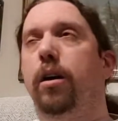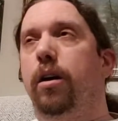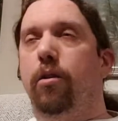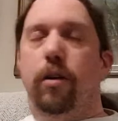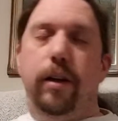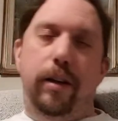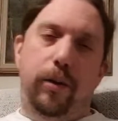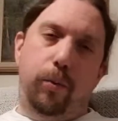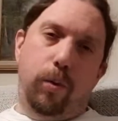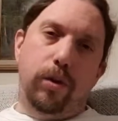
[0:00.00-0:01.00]
Alright,
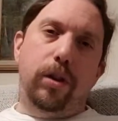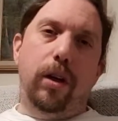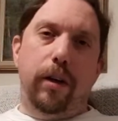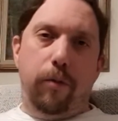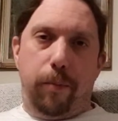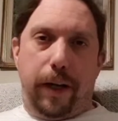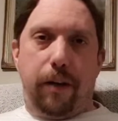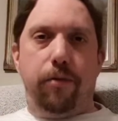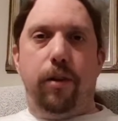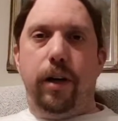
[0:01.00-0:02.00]
this was kind of a Black
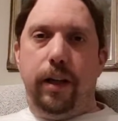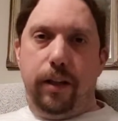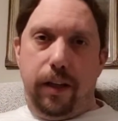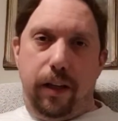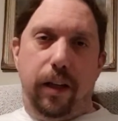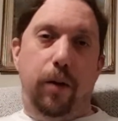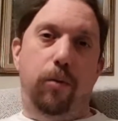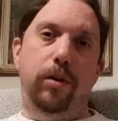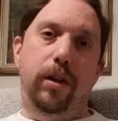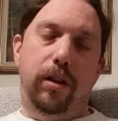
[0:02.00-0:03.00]
Friday thing. It
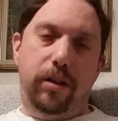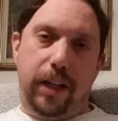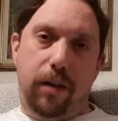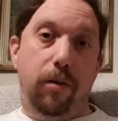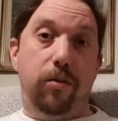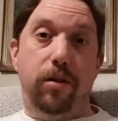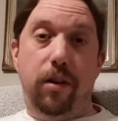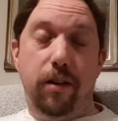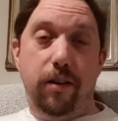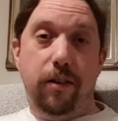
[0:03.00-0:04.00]
was in a sale, it was
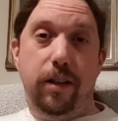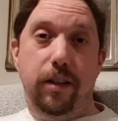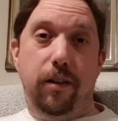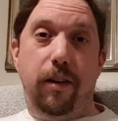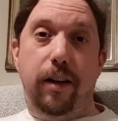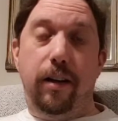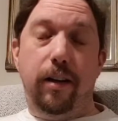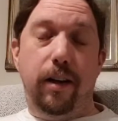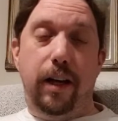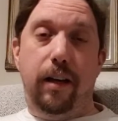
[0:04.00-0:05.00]
$9.99,
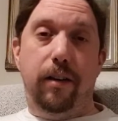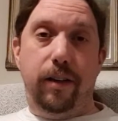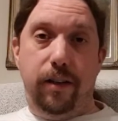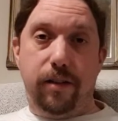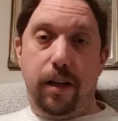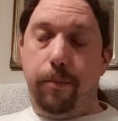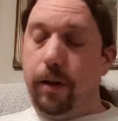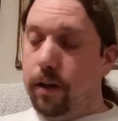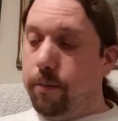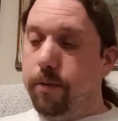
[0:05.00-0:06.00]
and I did snap it
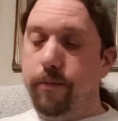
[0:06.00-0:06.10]
up.